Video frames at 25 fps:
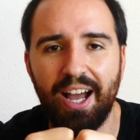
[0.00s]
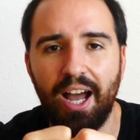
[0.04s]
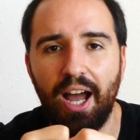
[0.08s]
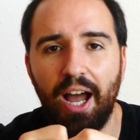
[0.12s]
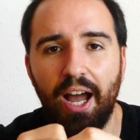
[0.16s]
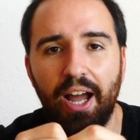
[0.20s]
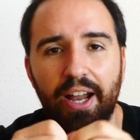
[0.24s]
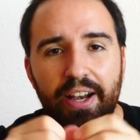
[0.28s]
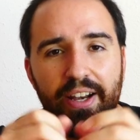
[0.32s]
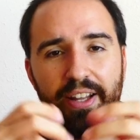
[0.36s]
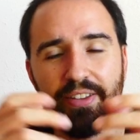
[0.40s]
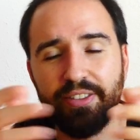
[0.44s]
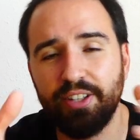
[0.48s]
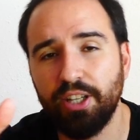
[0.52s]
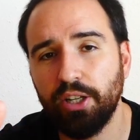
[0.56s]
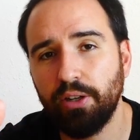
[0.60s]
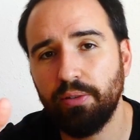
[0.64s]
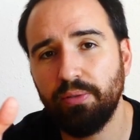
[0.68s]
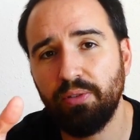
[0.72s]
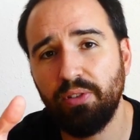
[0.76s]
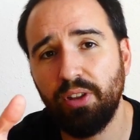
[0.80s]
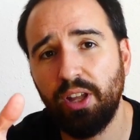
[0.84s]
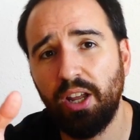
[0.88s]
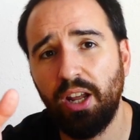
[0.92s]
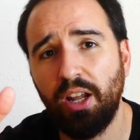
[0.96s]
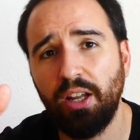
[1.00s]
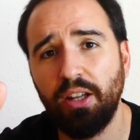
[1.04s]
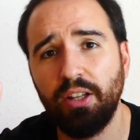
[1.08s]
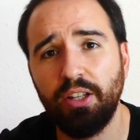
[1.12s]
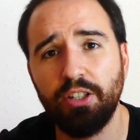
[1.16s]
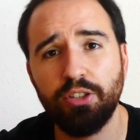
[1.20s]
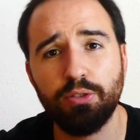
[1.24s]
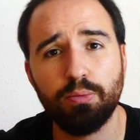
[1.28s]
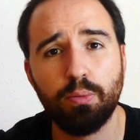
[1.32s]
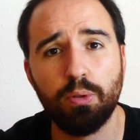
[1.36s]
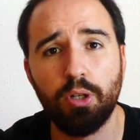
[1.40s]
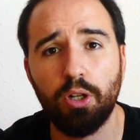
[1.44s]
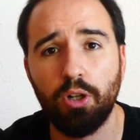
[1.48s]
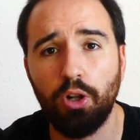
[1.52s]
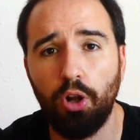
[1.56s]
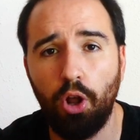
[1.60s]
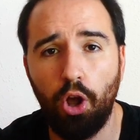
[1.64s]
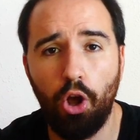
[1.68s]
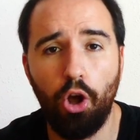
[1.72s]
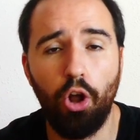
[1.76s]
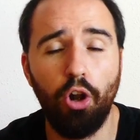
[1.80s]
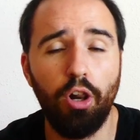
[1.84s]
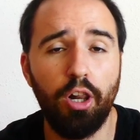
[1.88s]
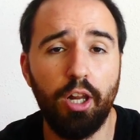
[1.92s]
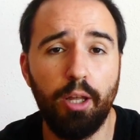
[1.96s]
And at the end of the day, this will
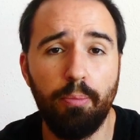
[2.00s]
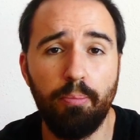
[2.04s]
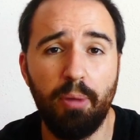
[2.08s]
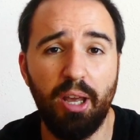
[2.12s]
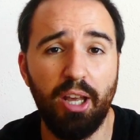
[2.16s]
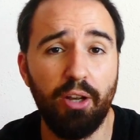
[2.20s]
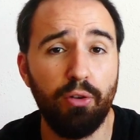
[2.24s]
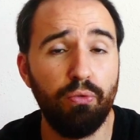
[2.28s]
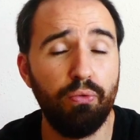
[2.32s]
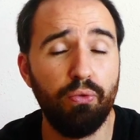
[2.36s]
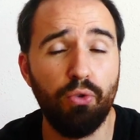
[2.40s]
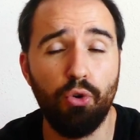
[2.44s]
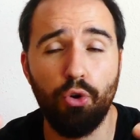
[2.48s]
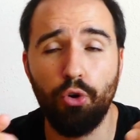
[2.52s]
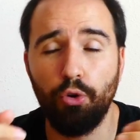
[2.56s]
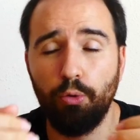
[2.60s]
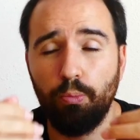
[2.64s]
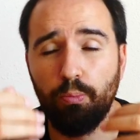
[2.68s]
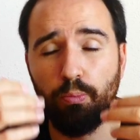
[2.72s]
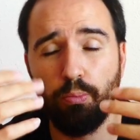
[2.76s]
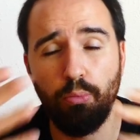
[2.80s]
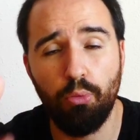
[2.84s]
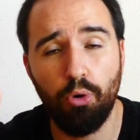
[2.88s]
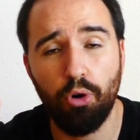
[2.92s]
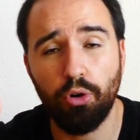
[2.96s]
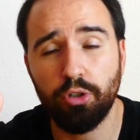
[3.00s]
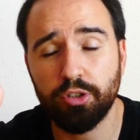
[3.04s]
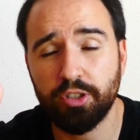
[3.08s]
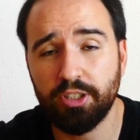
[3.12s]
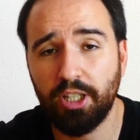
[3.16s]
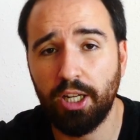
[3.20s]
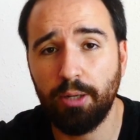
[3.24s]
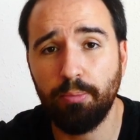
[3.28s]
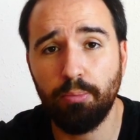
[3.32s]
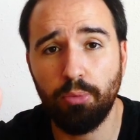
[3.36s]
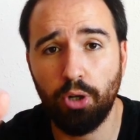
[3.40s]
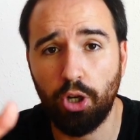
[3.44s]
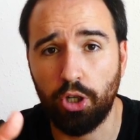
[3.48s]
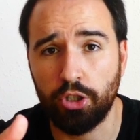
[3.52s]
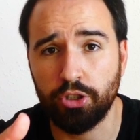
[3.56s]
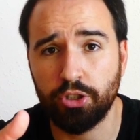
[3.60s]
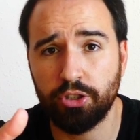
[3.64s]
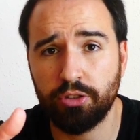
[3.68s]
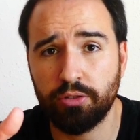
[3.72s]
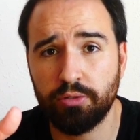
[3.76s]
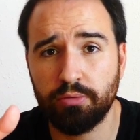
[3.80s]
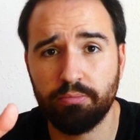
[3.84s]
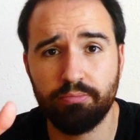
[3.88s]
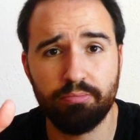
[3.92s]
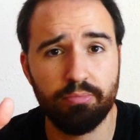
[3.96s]
only make for more time lost
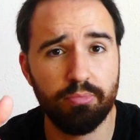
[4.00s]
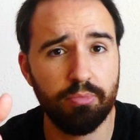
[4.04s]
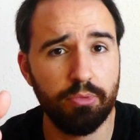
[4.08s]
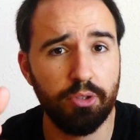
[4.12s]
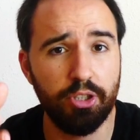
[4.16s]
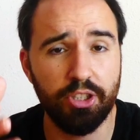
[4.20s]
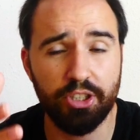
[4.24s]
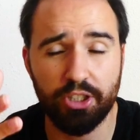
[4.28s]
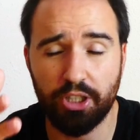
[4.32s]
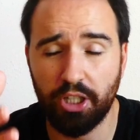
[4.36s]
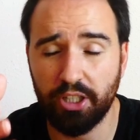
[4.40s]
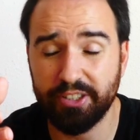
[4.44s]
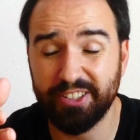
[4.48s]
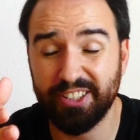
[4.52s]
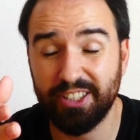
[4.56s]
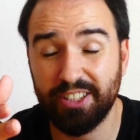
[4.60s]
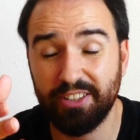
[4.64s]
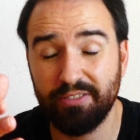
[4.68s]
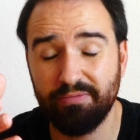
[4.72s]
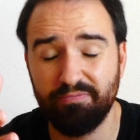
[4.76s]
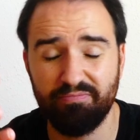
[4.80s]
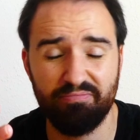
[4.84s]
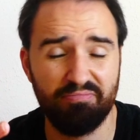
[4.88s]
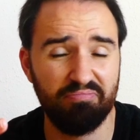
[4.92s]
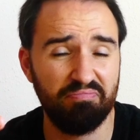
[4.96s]
discussing